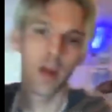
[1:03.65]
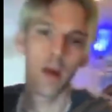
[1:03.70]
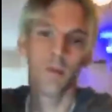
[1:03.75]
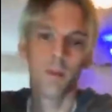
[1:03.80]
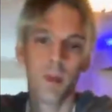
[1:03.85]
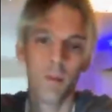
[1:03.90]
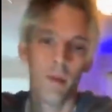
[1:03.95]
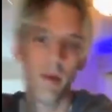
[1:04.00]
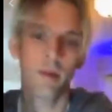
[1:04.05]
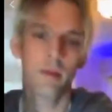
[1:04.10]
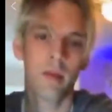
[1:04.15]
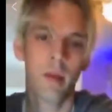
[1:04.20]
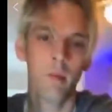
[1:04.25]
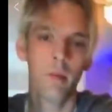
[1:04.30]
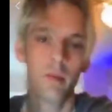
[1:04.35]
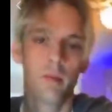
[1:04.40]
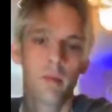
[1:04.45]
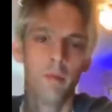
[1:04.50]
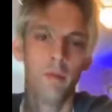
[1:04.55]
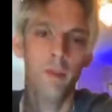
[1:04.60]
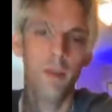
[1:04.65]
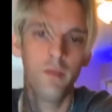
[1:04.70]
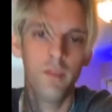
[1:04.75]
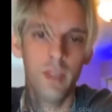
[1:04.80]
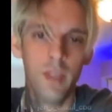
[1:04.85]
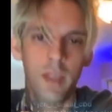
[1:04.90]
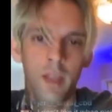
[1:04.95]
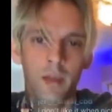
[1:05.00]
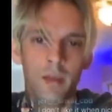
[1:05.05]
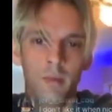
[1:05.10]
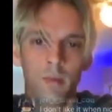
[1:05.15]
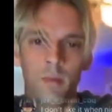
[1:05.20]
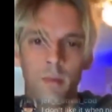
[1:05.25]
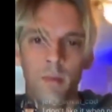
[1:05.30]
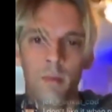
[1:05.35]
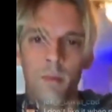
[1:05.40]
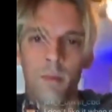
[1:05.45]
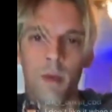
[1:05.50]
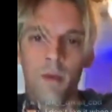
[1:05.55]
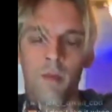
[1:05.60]
up. Then by the time I turned 15,
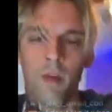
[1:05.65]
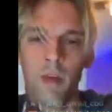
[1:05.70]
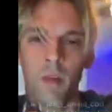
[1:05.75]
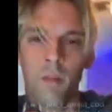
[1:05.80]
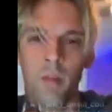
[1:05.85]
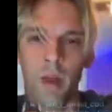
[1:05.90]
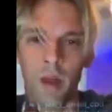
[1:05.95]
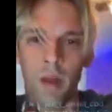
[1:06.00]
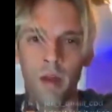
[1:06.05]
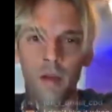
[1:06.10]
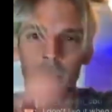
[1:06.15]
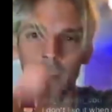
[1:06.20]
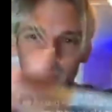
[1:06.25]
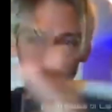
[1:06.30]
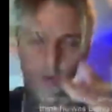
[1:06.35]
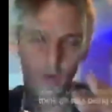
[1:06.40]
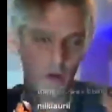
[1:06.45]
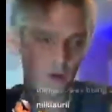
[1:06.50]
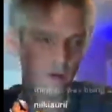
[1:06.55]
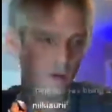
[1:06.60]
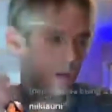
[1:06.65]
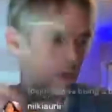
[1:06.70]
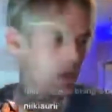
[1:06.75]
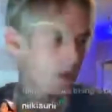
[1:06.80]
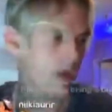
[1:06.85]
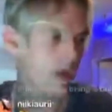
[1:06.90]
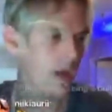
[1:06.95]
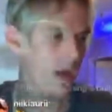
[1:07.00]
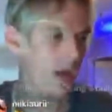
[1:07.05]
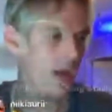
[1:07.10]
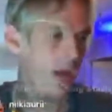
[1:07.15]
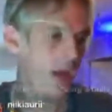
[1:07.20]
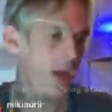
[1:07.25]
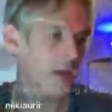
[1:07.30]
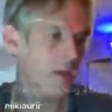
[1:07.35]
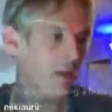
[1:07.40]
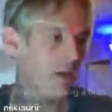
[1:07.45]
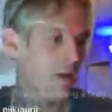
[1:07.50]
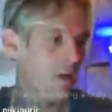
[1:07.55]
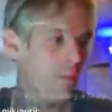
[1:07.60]
my fucking parents divorced,
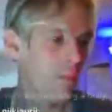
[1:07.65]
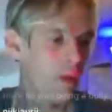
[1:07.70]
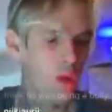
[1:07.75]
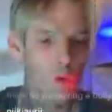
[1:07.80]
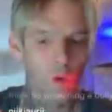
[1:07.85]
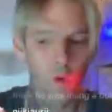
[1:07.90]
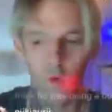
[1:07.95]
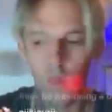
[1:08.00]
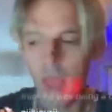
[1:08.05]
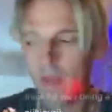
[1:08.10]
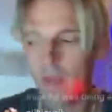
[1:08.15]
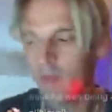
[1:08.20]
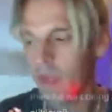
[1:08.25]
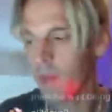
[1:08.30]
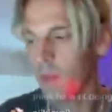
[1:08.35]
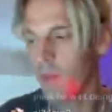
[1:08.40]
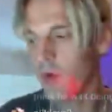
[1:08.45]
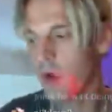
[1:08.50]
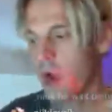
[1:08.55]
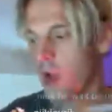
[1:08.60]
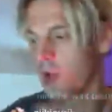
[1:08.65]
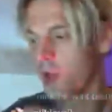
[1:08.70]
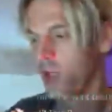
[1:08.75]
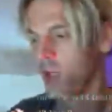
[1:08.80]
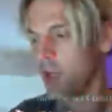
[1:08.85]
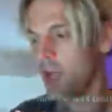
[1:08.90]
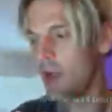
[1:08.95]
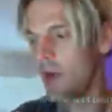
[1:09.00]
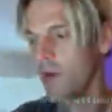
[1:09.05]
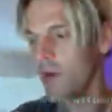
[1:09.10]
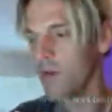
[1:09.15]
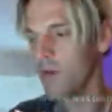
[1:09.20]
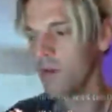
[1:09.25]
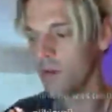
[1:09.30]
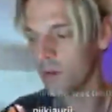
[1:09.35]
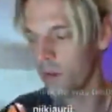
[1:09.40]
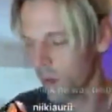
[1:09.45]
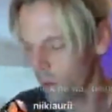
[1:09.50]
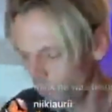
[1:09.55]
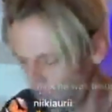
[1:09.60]
and my whole life came crashing down.
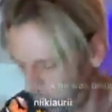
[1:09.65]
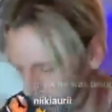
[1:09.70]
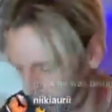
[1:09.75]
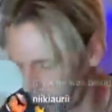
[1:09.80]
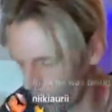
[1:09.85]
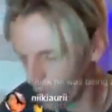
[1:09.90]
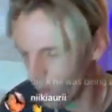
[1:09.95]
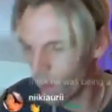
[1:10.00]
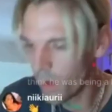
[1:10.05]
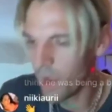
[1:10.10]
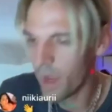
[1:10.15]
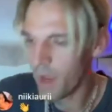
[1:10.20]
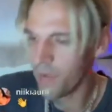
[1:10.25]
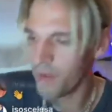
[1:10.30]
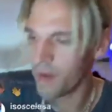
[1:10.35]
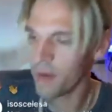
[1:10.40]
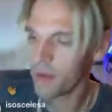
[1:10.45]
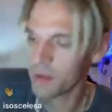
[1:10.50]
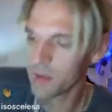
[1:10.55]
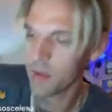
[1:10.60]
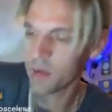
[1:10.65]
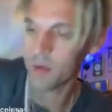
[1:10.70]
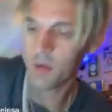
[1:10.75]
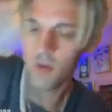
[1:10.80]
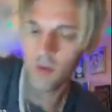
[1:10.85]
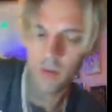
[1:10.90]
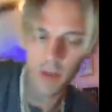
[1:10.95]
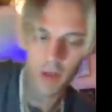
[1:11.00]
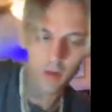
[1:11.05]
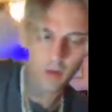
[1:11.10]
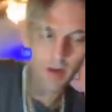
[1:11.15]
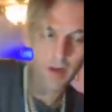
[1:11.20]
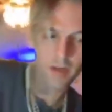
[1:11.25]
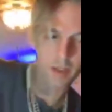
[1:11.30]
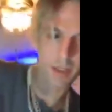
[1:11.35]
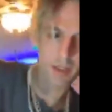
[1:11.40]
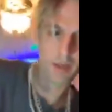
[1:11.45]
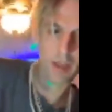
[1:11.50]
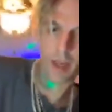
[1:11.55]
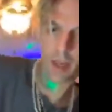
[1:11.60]
And then I started doing like
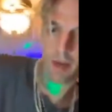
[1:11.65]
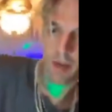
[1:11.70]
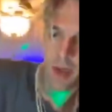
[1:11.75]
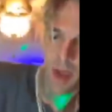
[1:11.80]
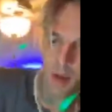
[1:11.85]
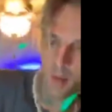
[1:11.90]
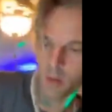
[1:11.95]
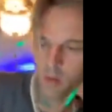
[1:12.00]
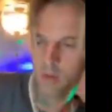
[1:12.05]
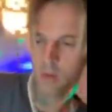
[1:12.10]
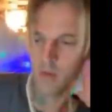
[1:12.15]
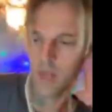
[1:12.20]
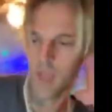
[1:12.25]
crazy, like I was doing